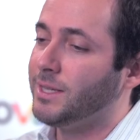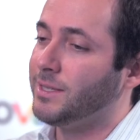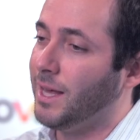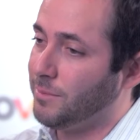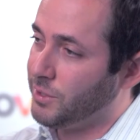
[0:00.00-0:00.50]

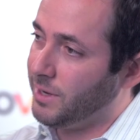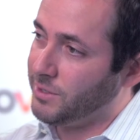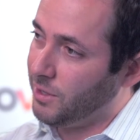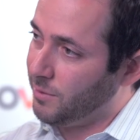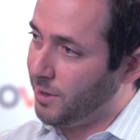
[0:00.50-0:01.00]

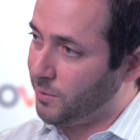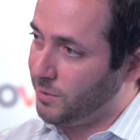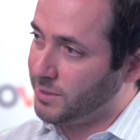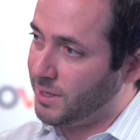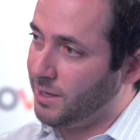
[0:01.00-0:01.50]
Snapchat is all about
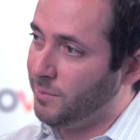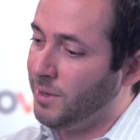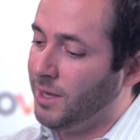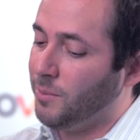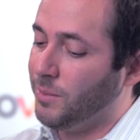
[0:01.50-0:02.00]
real time.
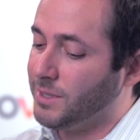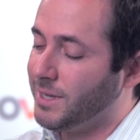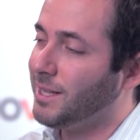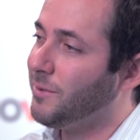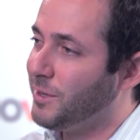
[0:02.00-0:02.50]
But
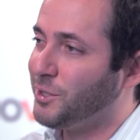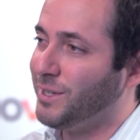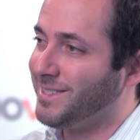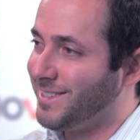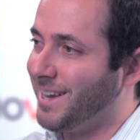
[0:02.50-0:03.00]

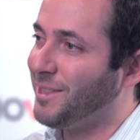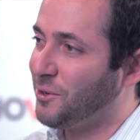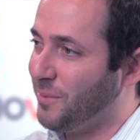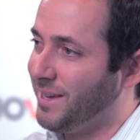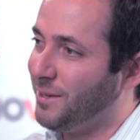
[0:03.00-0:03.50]
television is
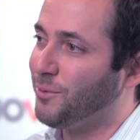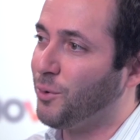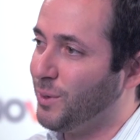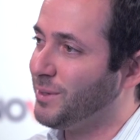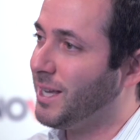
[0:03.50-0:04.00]
tailor-made
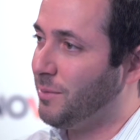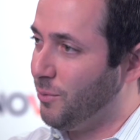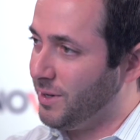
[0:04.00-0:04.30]
for real-time